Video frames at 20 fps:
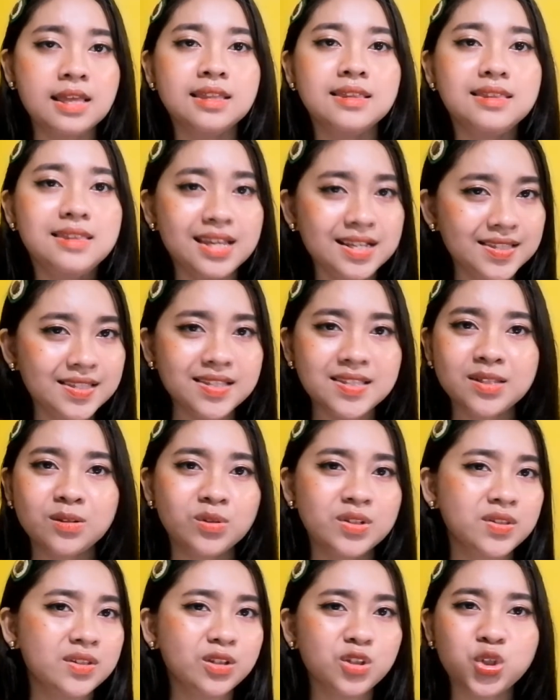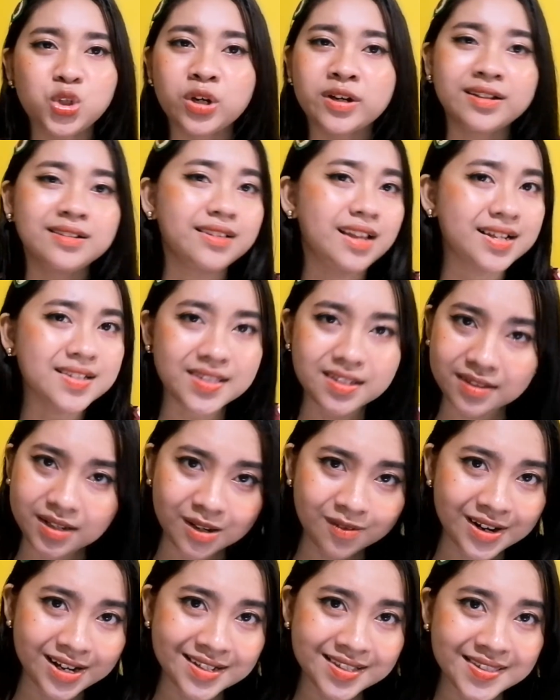this is Krystale Joy
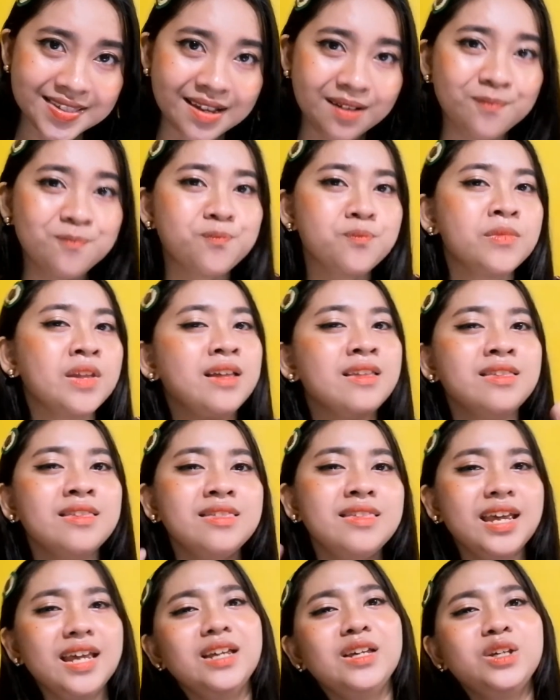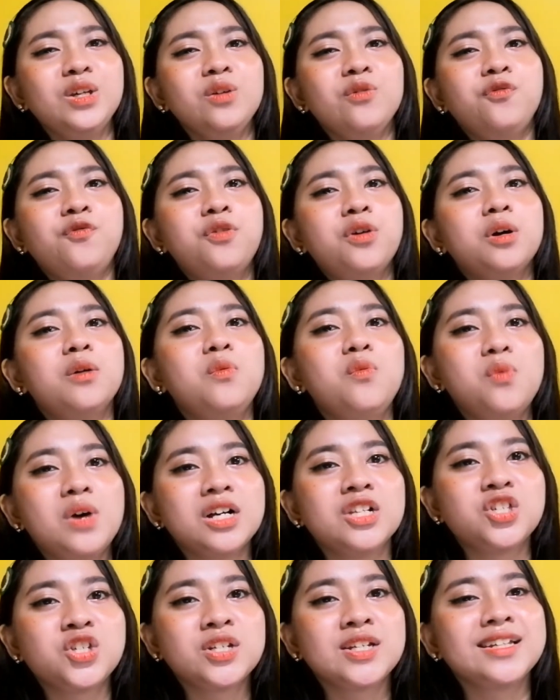Lanzaderas. Thank you for
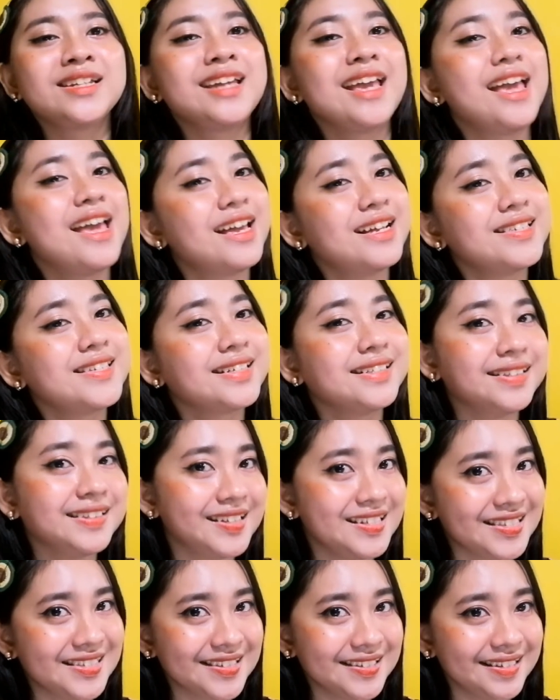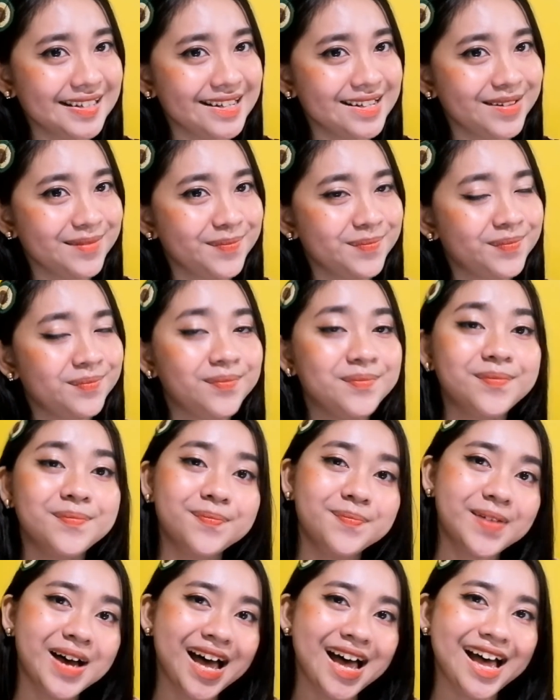watching and listening.
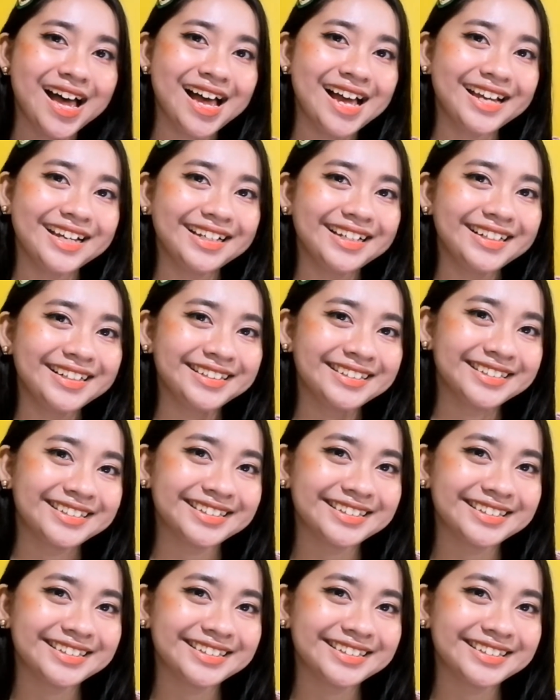Bye!